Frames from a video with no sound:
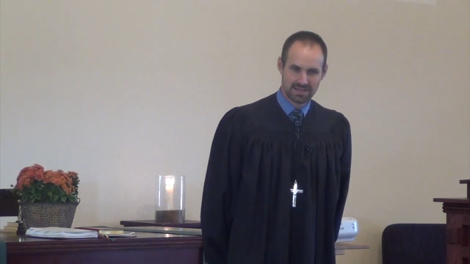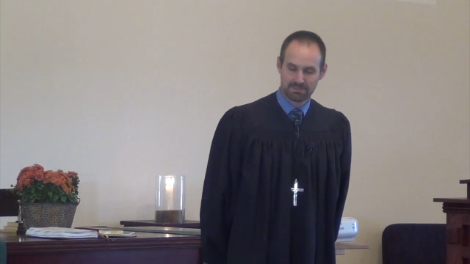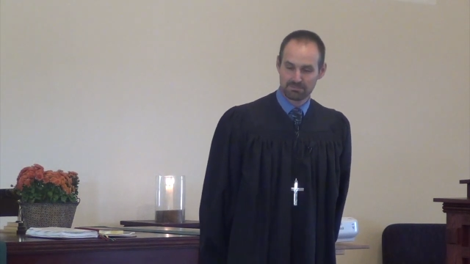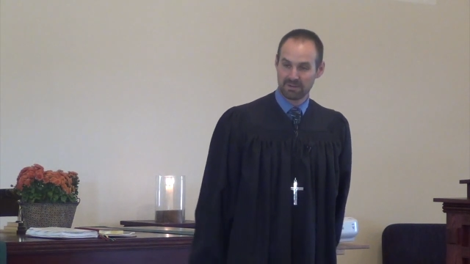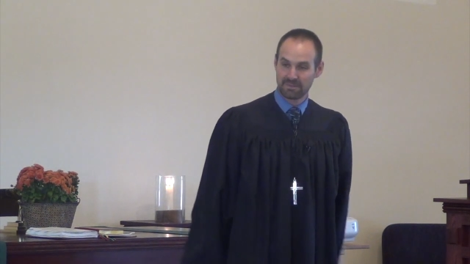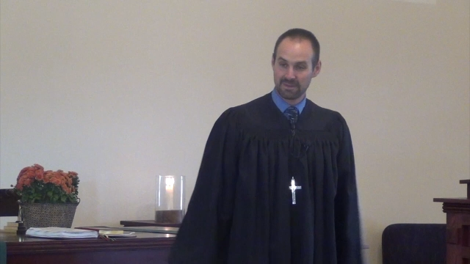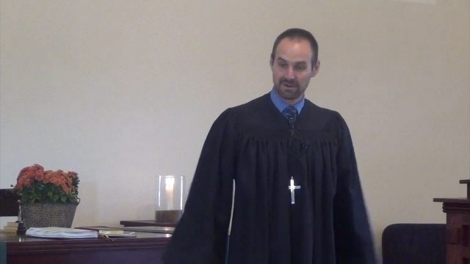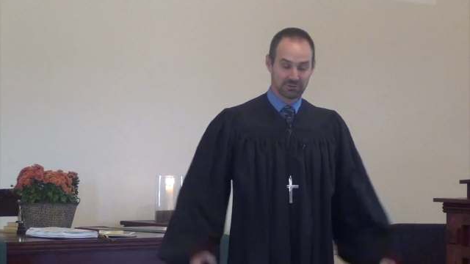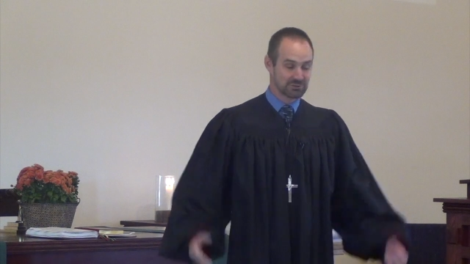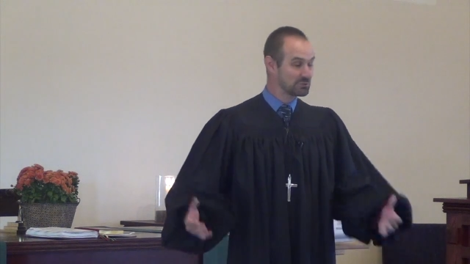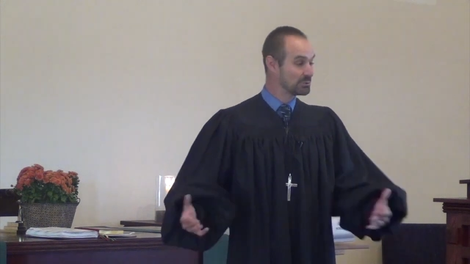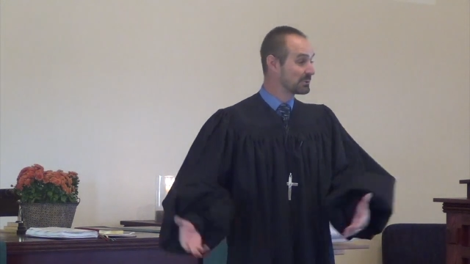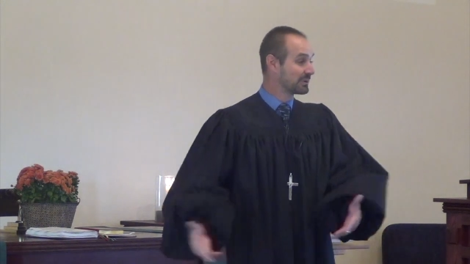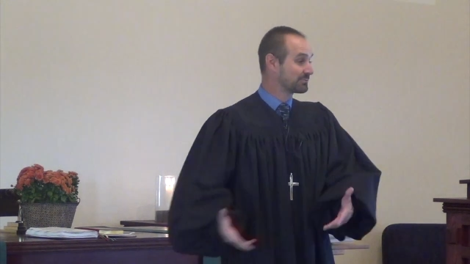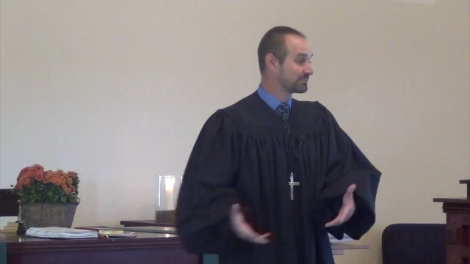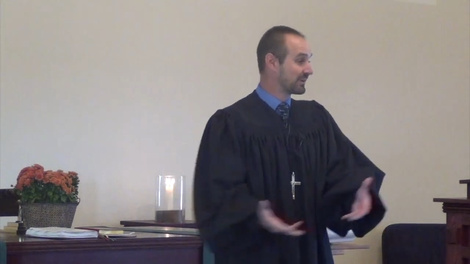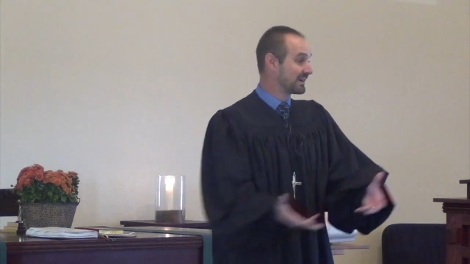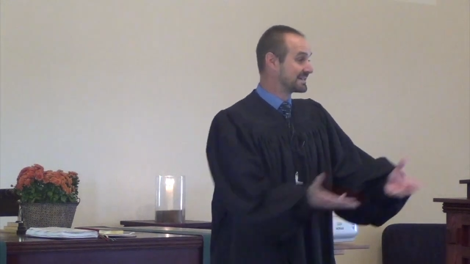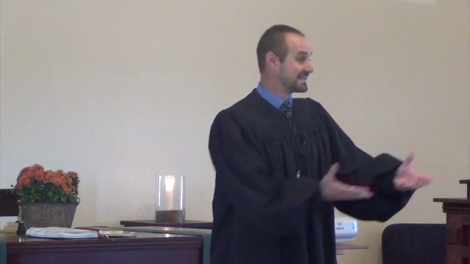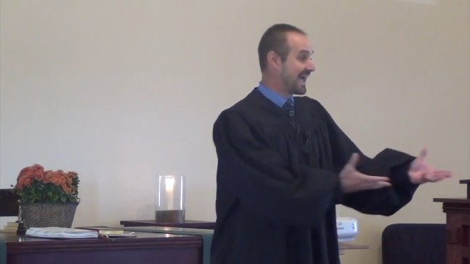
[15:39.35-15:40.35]
But they're too
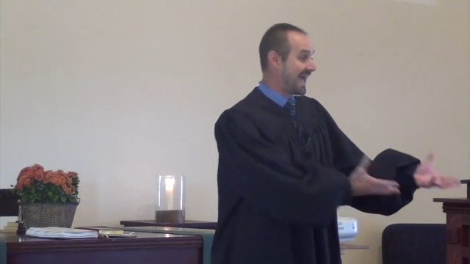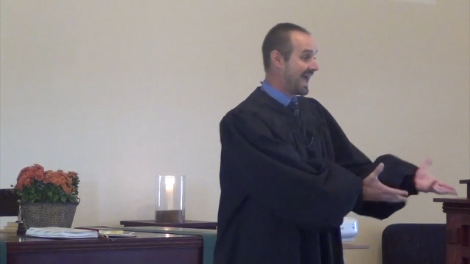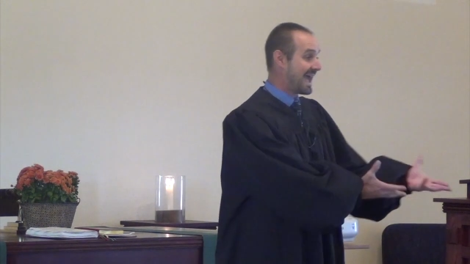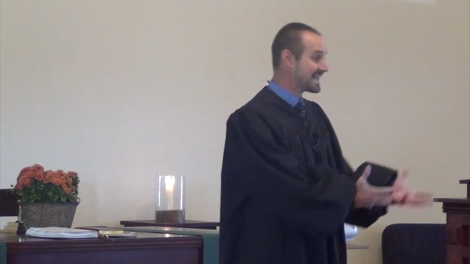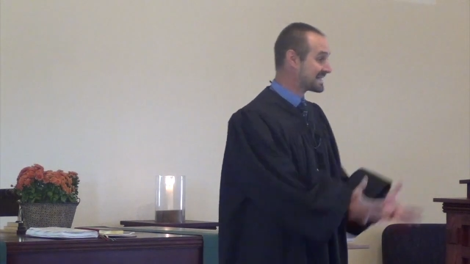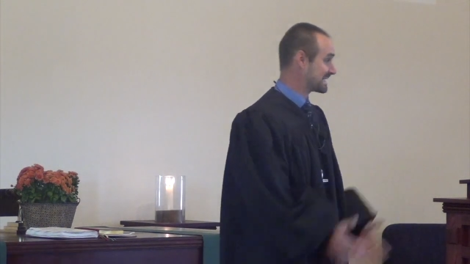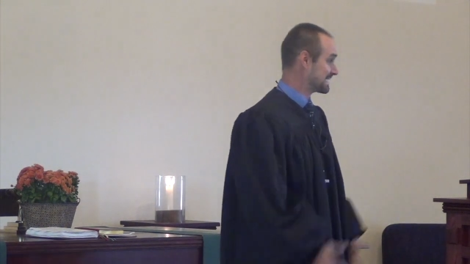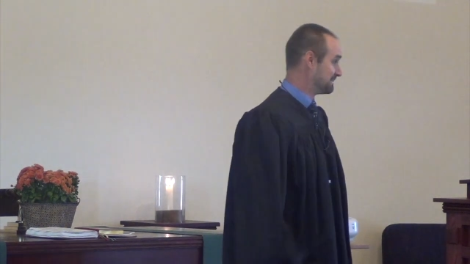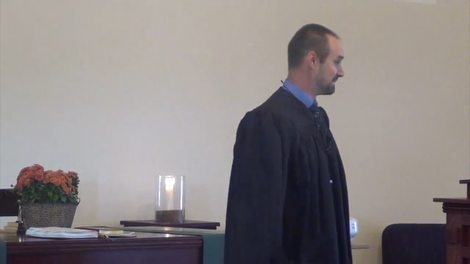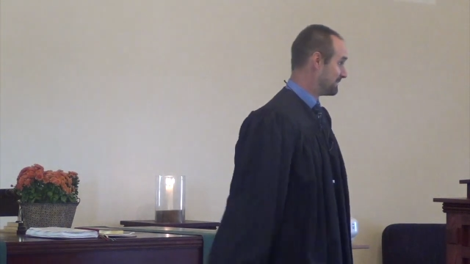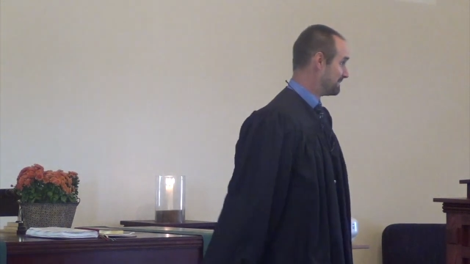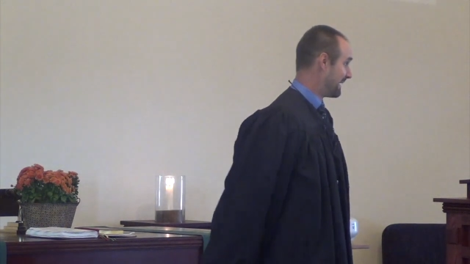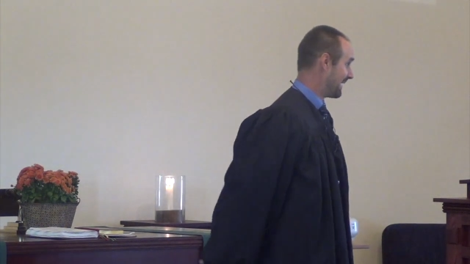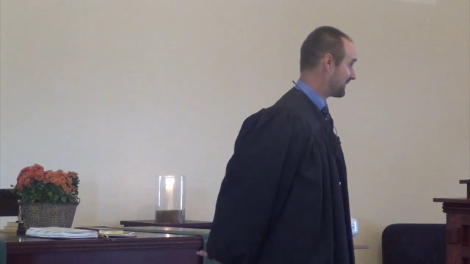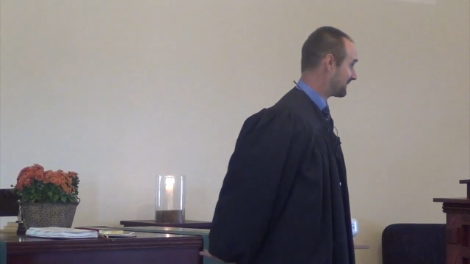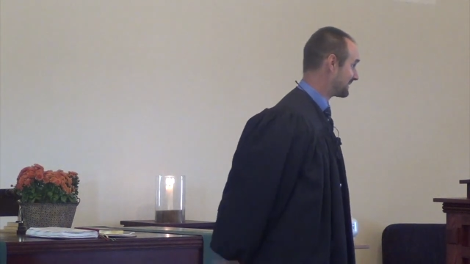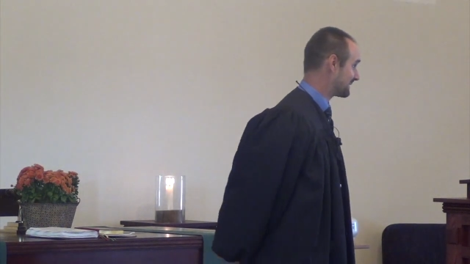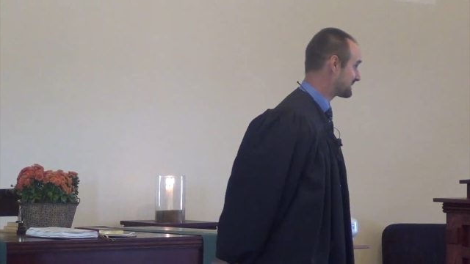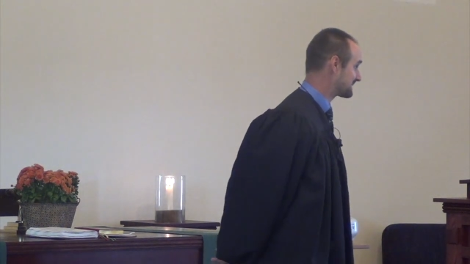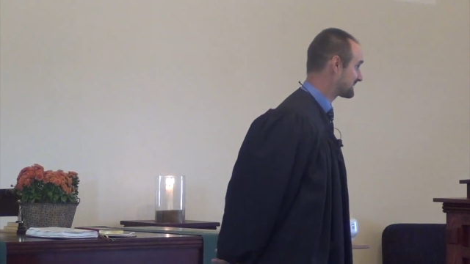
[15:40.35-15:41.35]
afraid to ask him
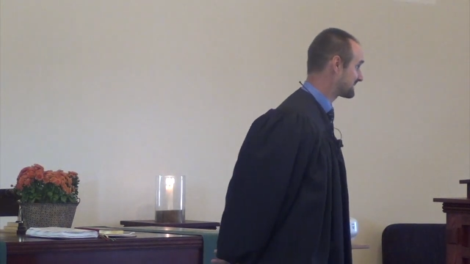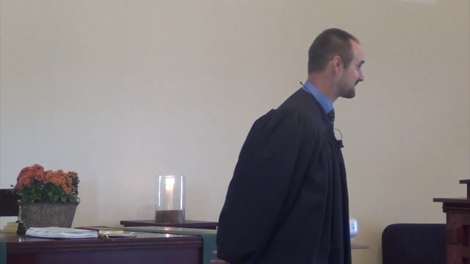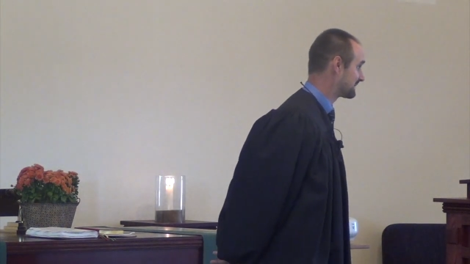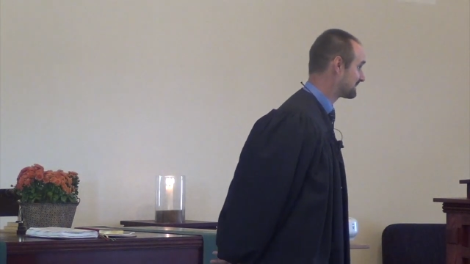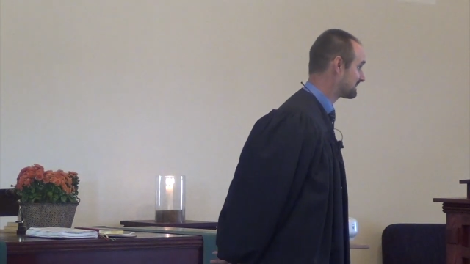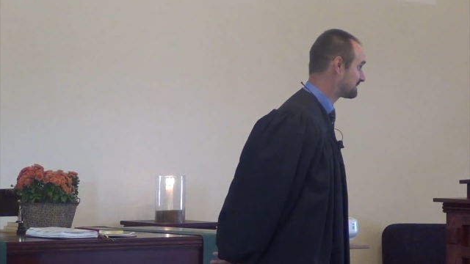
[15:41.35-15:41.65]
about it.